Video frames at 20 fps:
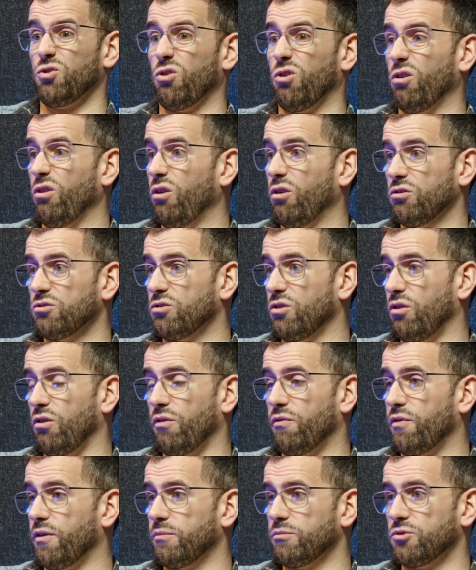got lots of law
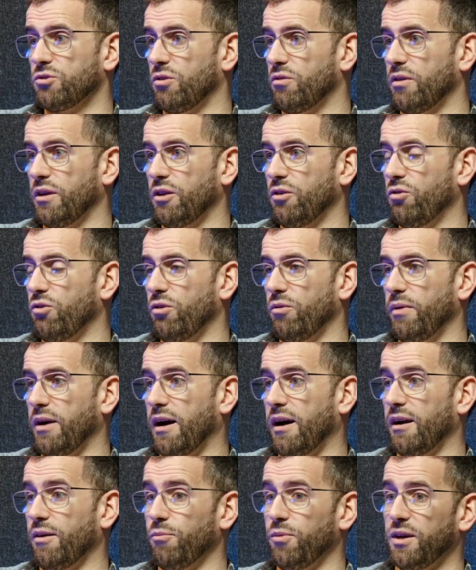firms who already know who we
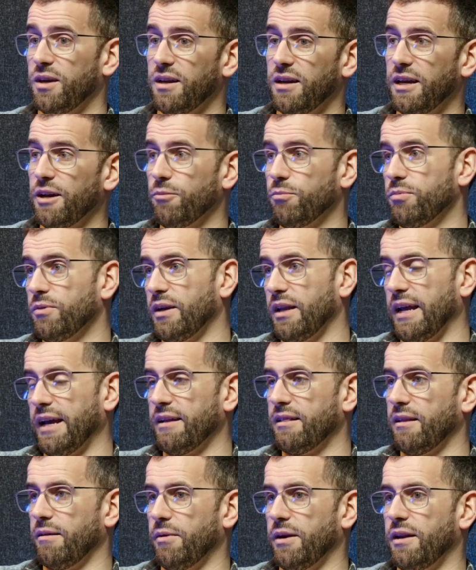are, and we can help
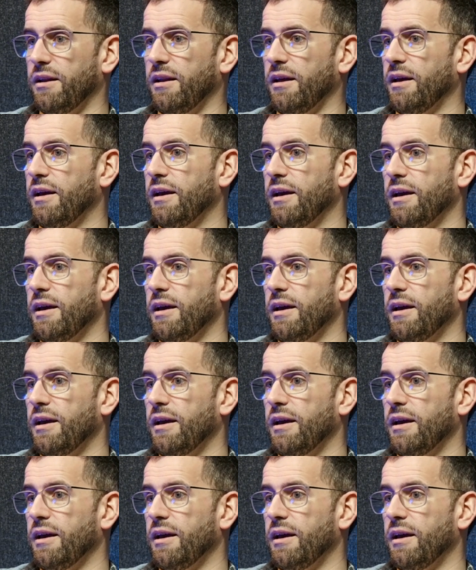connect them in.